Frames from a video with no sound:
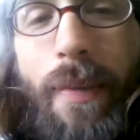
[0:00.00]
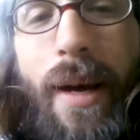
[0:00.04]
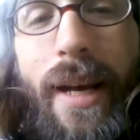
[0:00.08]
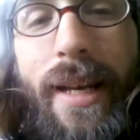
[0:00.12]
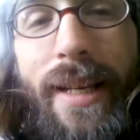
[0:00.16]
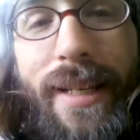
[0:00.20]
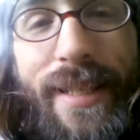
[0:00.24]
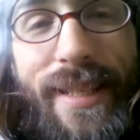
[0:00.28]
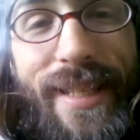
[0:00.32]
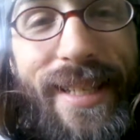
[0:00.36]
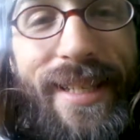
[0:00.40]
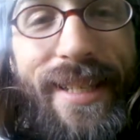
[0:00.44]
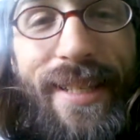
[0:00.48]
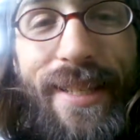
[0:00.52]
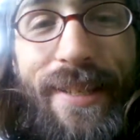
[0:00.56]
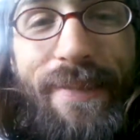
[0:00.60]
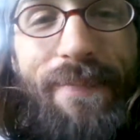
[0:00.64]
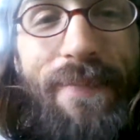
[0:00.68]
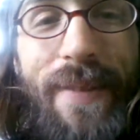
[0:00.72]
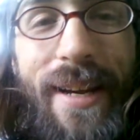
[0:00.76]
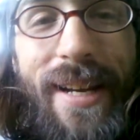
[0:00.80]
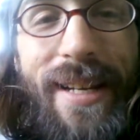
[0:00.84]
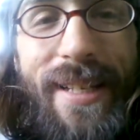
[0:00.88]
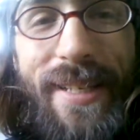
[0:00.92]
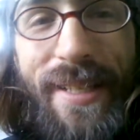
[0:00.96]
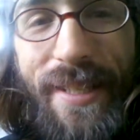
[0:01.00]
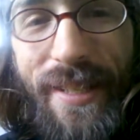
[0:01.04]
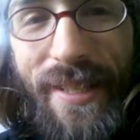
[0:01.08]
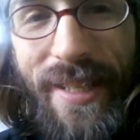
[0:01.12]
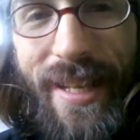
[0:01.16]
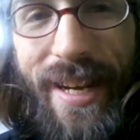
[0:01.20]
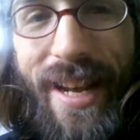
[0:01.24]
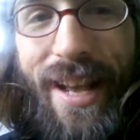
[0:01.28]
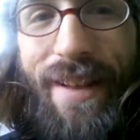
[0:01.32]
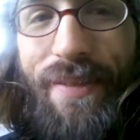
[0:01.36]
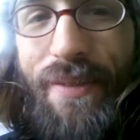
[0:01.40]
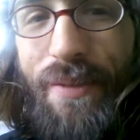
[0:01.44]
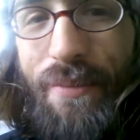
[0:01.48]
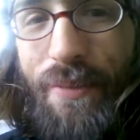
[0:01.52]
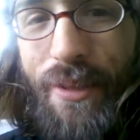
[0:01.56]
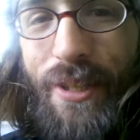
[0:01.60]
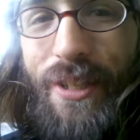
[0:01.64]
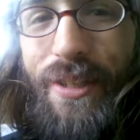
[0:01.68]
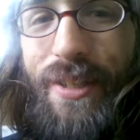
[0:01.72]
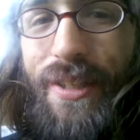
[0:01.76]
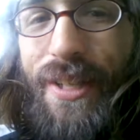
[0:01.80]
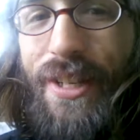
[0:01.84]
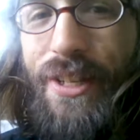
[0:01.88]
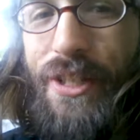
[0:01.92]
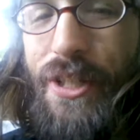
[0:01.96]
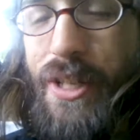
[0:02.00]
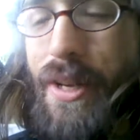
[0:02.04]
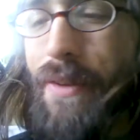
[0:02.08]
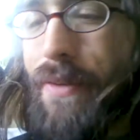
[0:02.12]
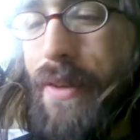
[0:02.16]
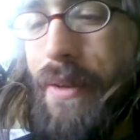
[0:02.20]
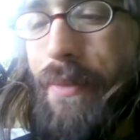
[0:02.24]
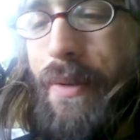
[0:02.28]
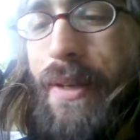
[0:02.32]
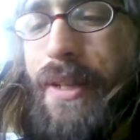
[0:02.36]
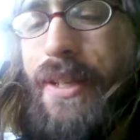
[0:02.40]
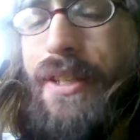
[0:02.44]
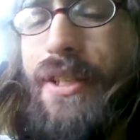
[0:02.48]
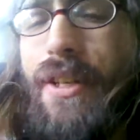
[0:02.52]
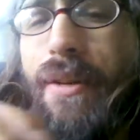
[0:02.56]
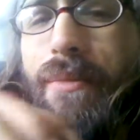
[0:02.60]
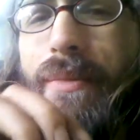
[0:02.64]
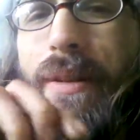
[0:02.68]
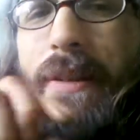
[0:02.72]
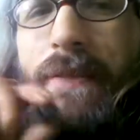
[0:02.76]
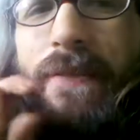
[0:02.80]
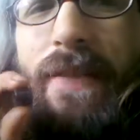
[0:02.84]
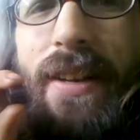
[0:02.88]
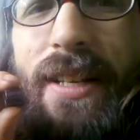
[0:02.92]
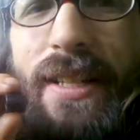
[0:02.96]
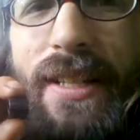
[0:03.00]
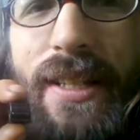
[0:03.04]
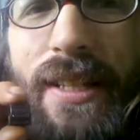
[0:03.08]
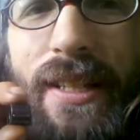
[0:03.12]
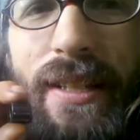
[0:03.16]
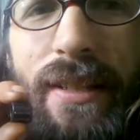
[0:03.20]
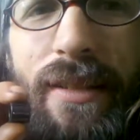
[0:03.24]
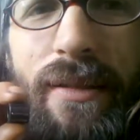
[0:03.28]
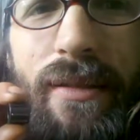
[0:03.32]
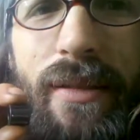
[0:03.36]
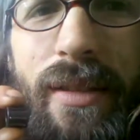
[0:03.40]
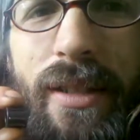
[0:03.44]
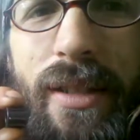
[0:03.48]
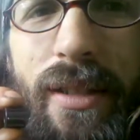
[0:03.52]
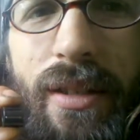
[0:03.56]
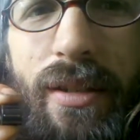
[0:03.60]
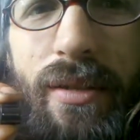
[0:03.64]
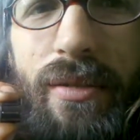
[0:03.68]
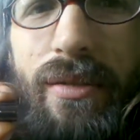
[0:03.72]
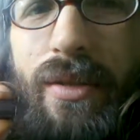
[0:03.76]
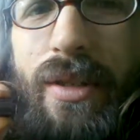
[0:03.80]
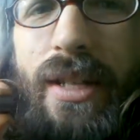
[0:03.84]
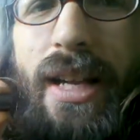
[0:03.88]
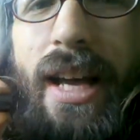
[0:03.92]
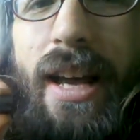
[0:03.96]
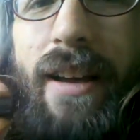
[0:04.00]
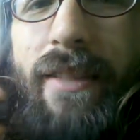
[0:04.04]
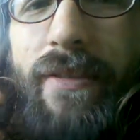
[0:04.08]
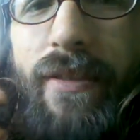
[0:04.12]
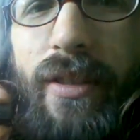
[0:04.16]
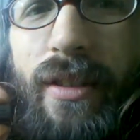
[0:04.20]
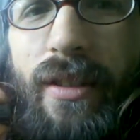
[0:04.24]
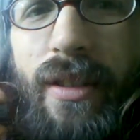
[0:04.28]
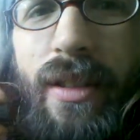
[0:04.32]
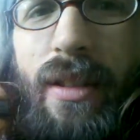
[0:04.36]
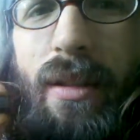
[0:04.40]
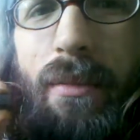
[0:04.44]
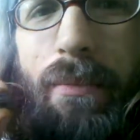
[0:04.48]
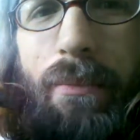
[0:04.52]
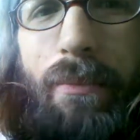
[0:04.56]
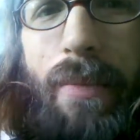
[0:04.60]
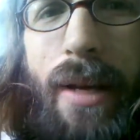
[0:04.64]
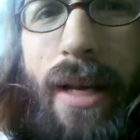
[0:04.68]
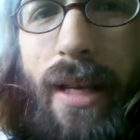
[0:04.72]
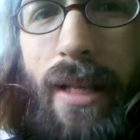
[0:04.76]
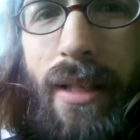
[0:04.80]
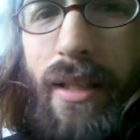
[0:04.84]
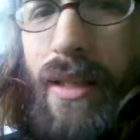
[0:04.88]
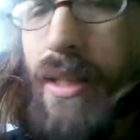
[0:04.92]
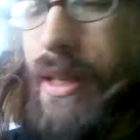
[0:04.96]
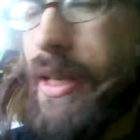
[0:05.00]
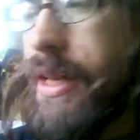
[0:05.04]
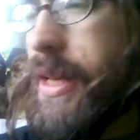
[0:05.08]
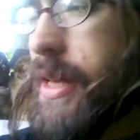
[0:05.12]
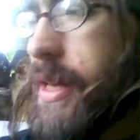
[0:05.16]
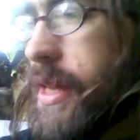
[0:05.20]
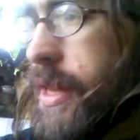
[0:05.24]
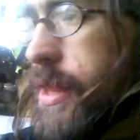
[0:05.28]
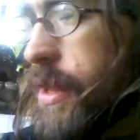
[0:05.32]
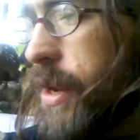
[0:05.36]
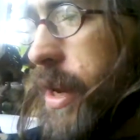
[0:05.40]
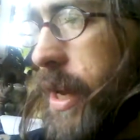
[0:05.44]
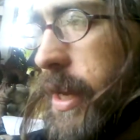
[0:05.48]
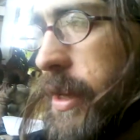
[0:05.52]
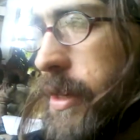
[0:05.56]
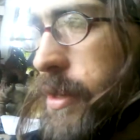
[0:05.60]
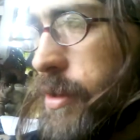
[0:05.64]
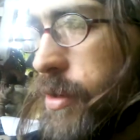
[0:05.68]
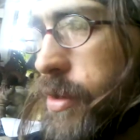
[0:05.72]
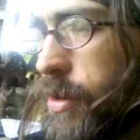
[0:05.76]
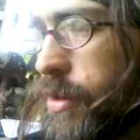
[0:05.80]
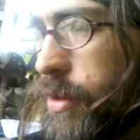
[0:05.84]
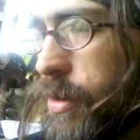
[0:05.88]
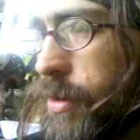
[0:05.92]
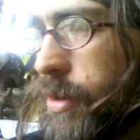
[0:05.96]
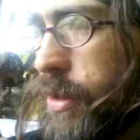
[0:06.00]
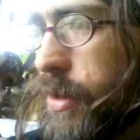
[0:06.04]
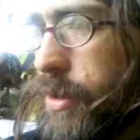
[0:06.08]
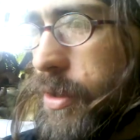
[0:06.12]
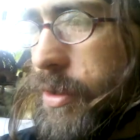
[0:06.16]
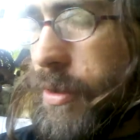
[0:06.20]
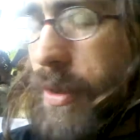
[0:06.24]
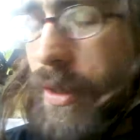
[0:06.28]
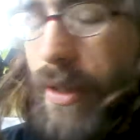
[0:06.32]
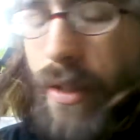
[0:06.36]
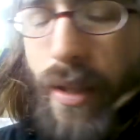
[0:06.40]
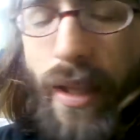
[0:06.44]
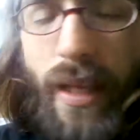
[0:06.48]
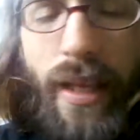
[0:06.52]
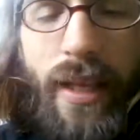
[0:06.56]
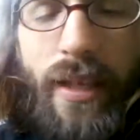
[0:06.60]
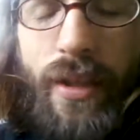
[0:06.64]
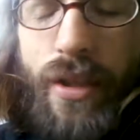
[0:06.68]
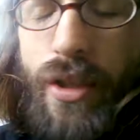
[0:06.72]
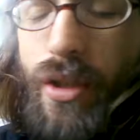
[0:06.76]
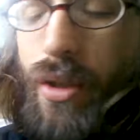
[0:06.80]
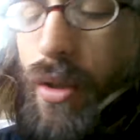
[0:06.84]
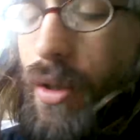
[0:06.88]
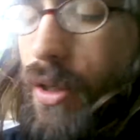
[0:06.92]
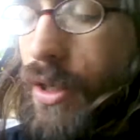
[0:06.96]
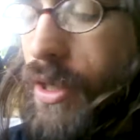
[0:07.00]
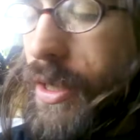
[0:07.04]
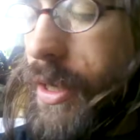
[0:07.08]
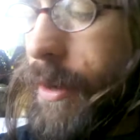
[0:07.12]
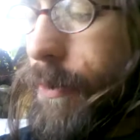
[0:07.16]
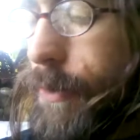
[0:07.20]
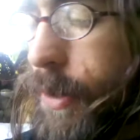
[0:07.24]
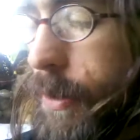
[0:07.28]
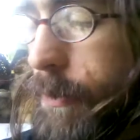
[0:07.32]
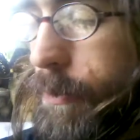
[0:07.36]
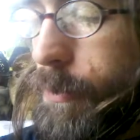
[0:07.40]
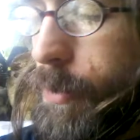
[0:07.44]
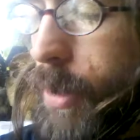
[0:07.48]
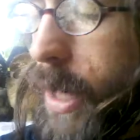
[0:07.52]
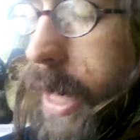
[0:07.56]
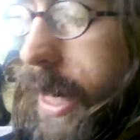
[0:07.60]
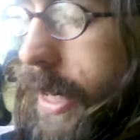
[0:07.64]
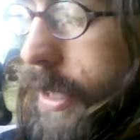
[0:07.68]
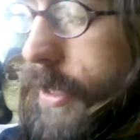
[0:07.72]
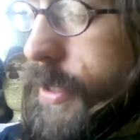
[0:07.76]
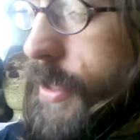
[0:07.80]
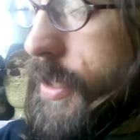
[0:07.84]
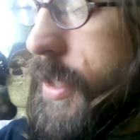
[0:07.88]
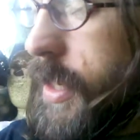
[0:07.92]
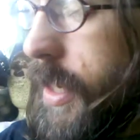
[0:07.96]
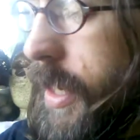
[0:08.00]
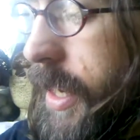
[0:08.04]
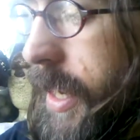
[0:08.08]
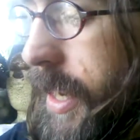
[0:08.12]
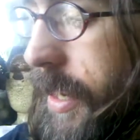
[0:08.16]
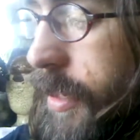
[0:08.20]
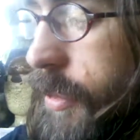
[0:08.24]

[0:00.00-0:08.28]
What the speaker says: that my existing bike is going to have some good longevity because I'll be investing in, you know, every little bit that I can do to, like, as soon as something breaks,